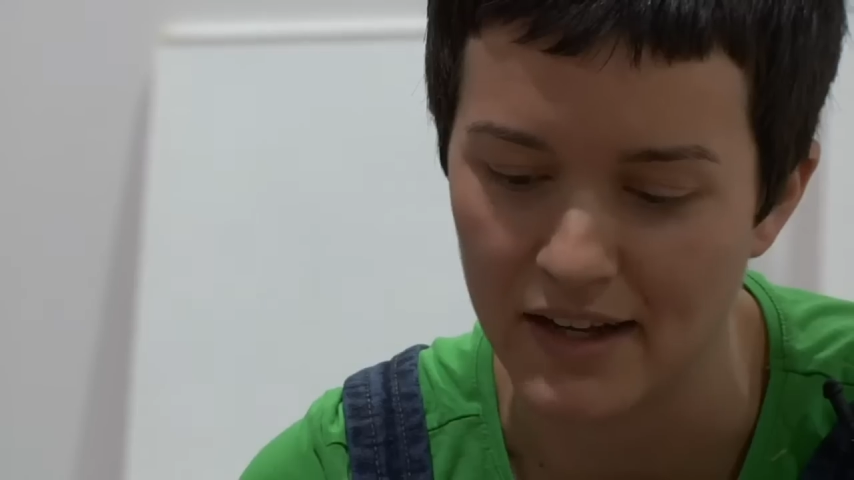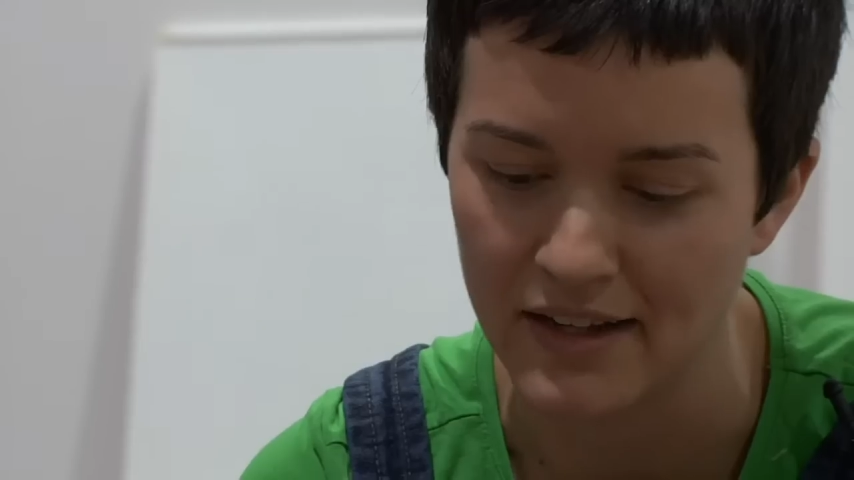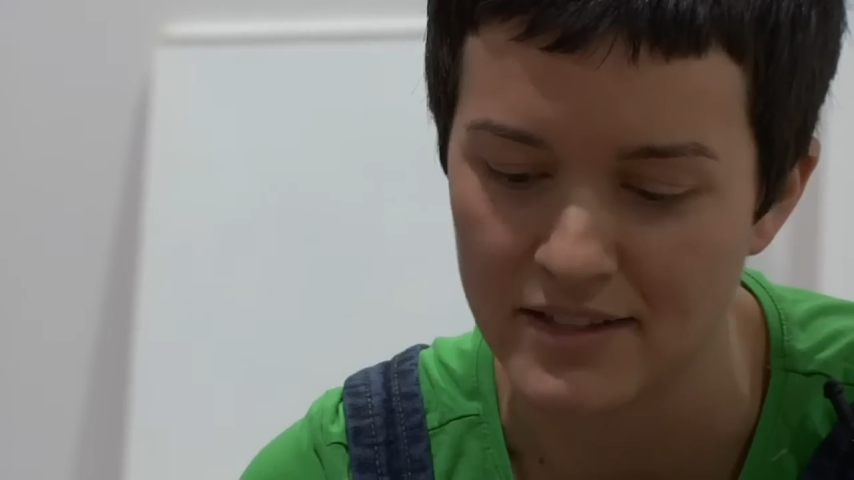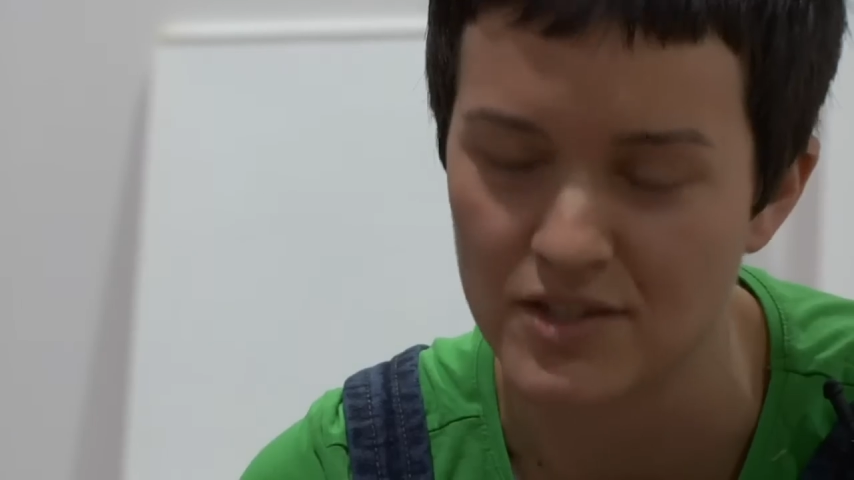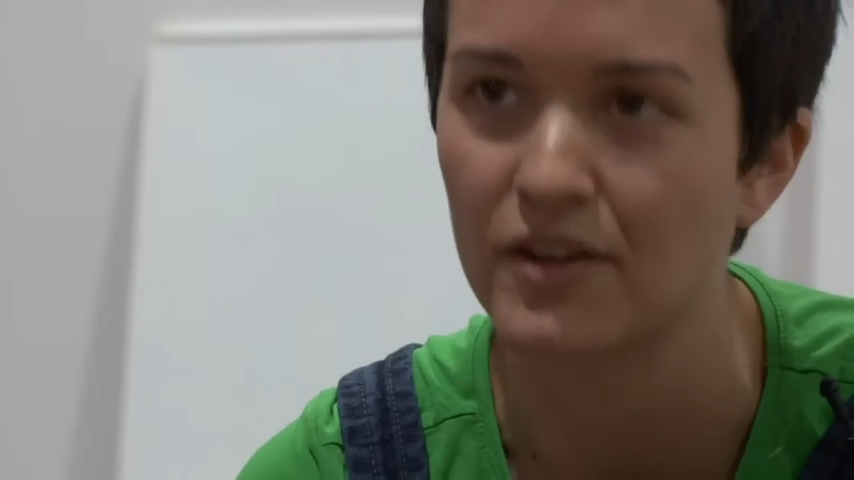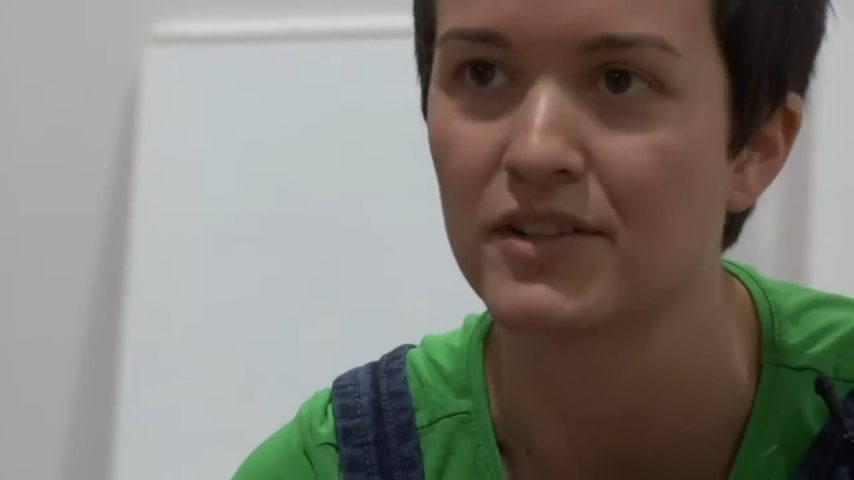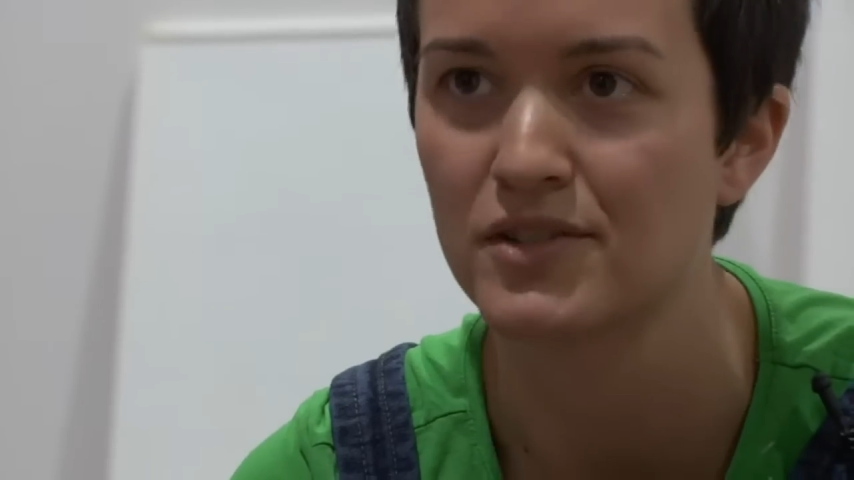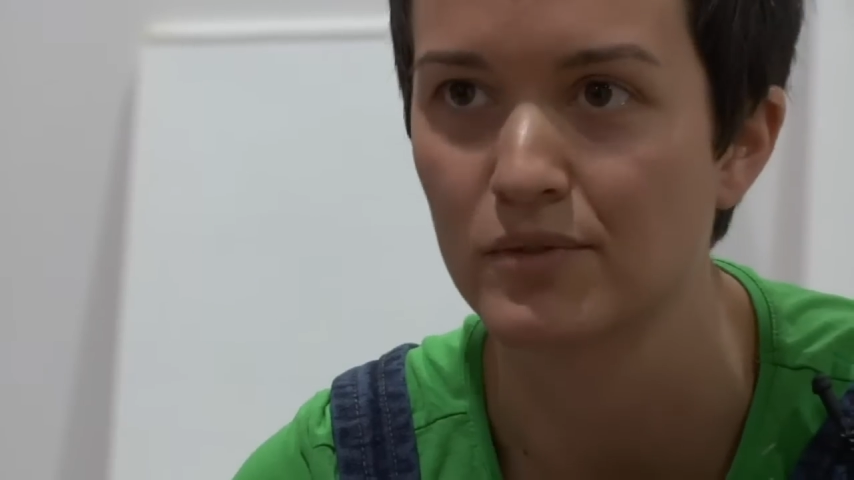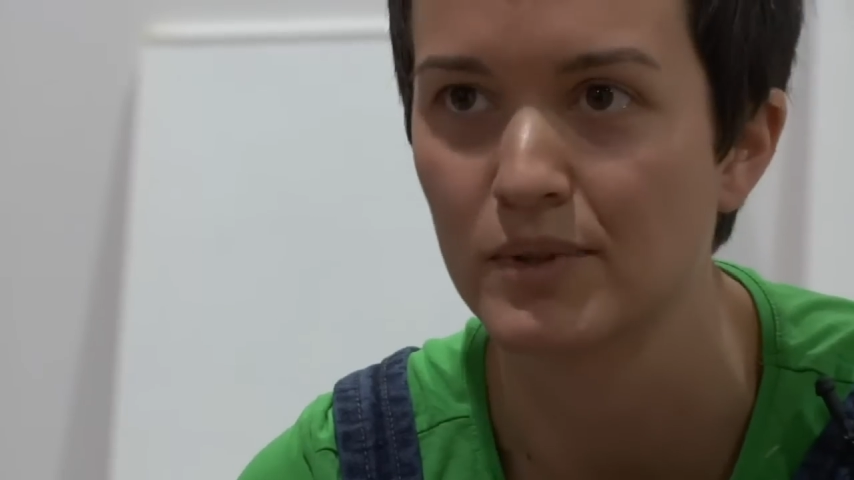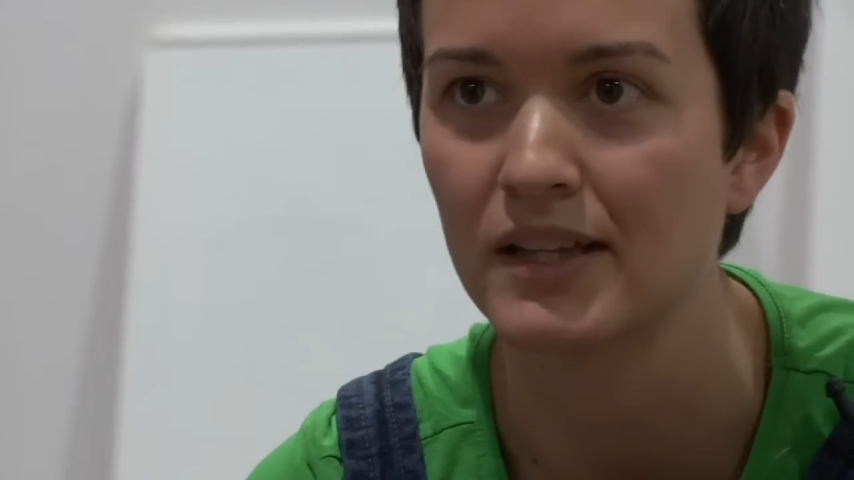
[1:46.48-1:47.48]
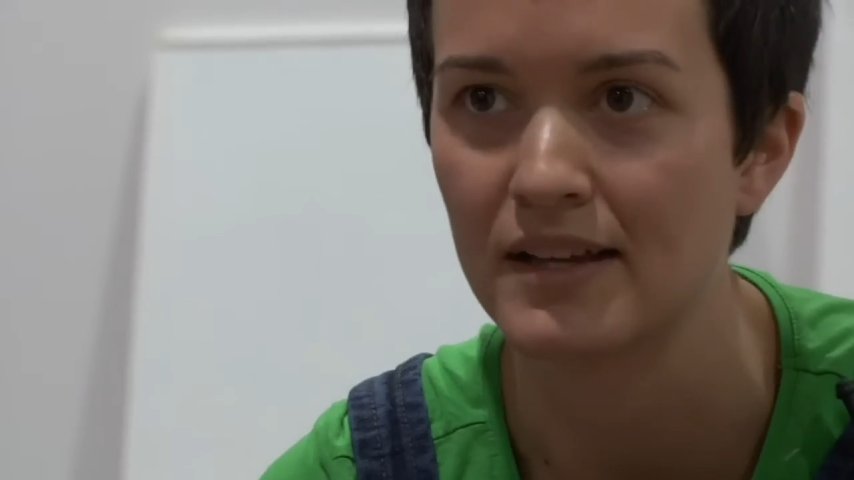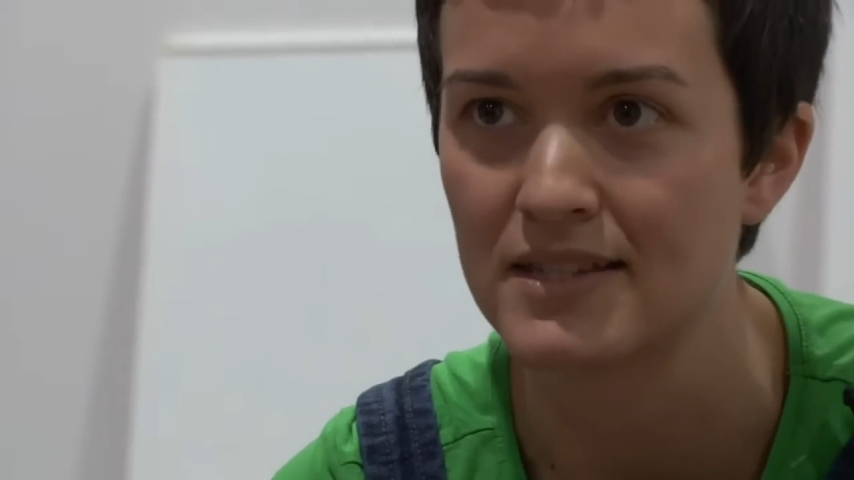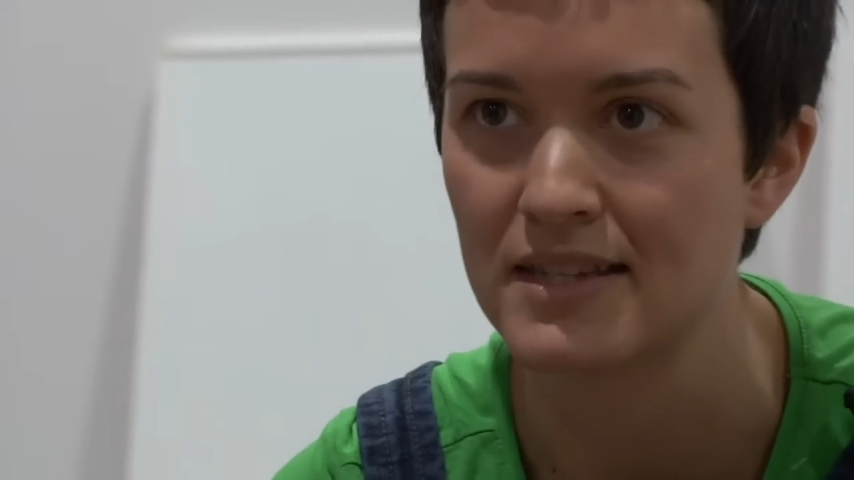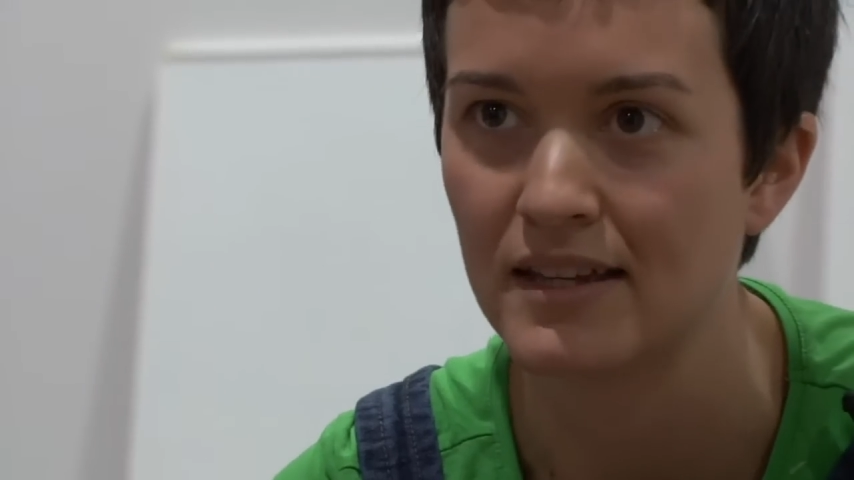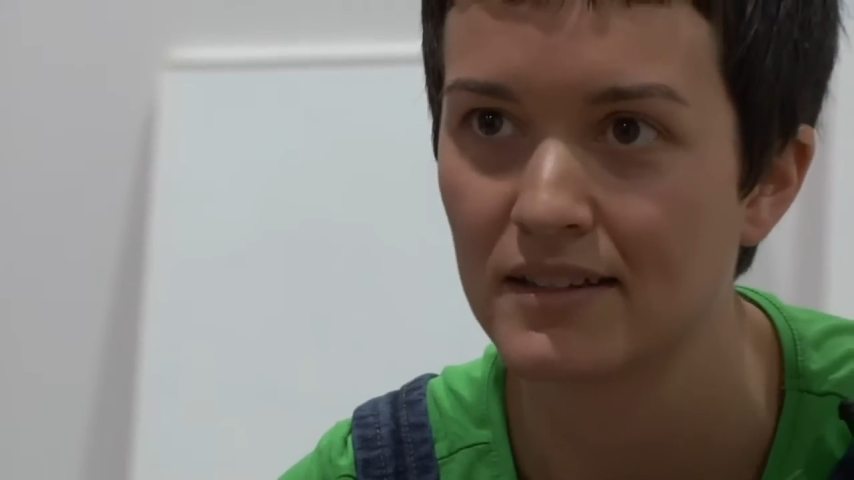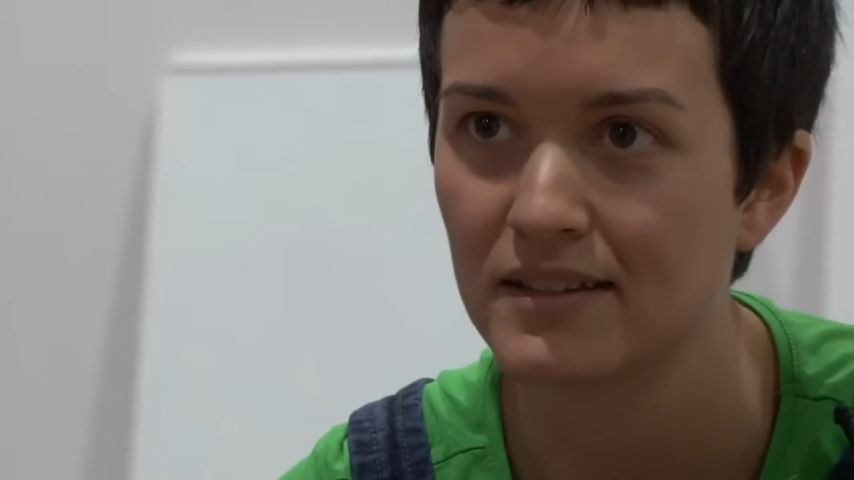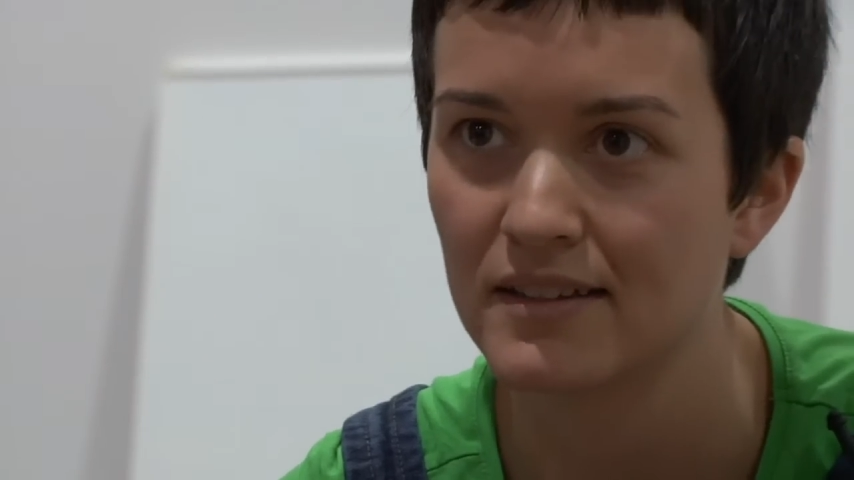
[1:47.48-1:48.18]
I started to realize that